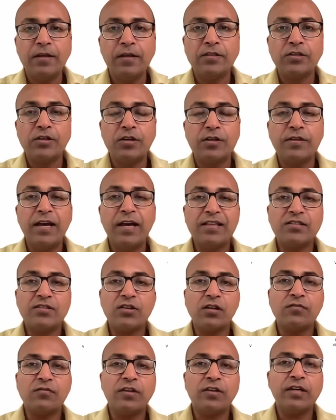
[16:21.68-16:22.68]
So that's
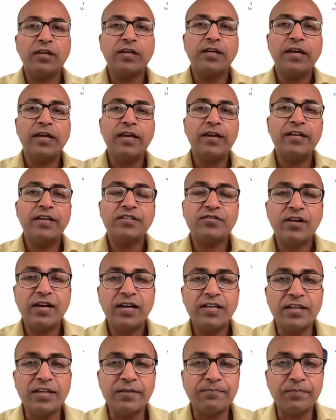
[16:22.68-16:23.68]
all for the Aries
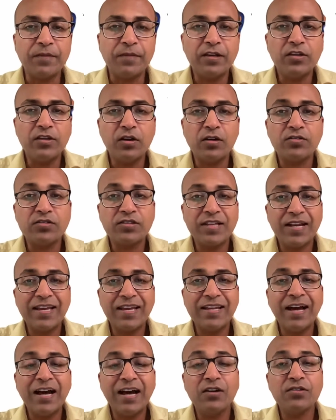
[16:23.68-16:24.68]
rising. Your
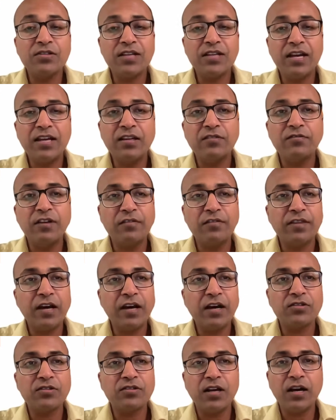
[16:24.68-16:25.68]
second house and your fifth
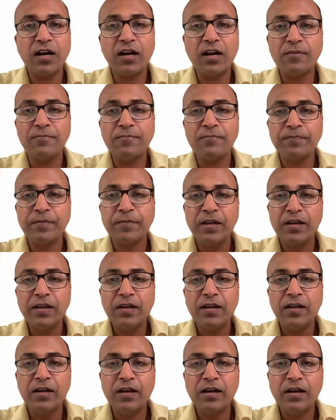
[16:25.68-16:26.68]
house are
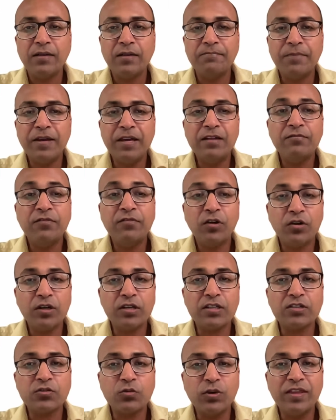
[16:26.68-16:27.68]
in
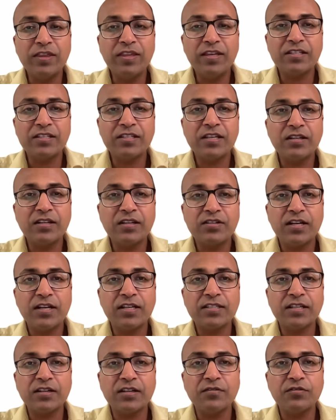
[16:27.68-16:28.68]
focus with this
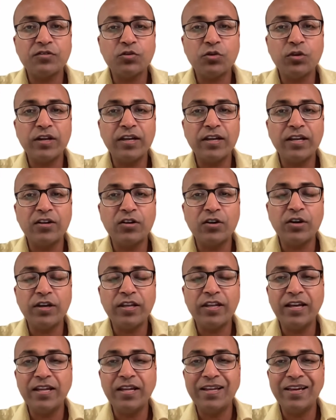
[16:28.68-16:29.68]
transit of Surya and
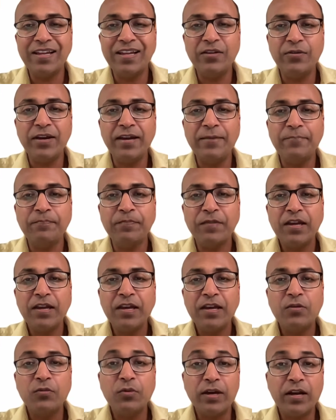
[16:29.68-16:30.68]
Rohini. And anyway,
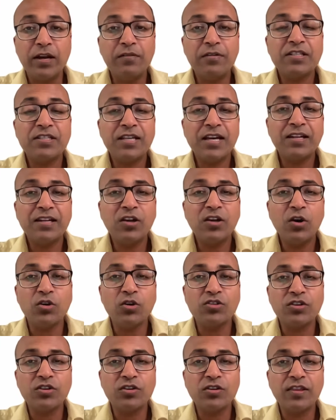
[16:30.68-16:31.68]
wherever sun
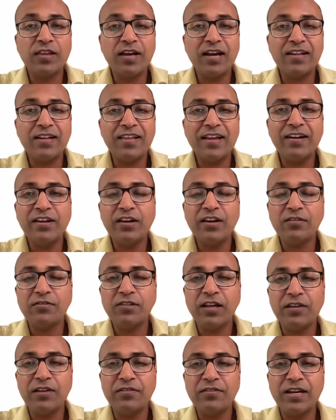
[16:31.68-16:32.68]
goes, that area of
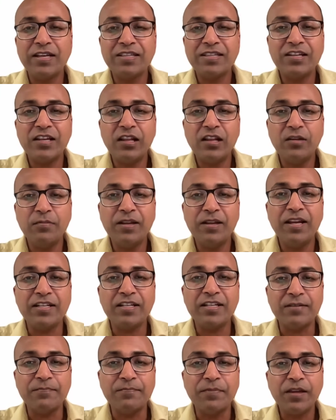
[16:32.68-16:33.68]
life gets
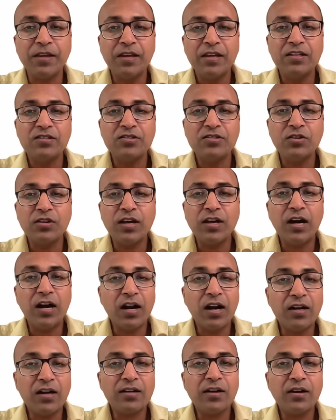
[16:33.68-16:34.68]
illuminated. So the
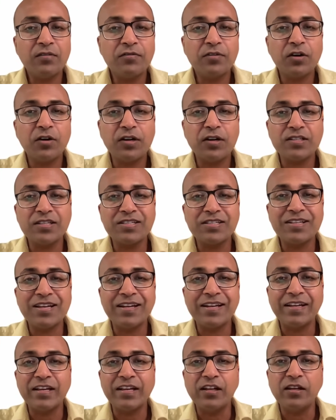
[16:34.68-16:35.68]
heart of Taurus is
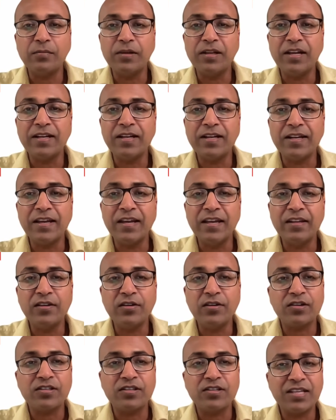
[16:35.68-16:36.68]
getting illuminated in
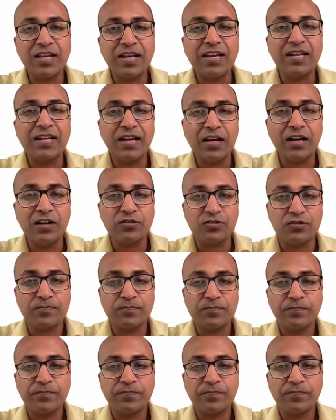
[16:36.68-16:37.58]
your second house.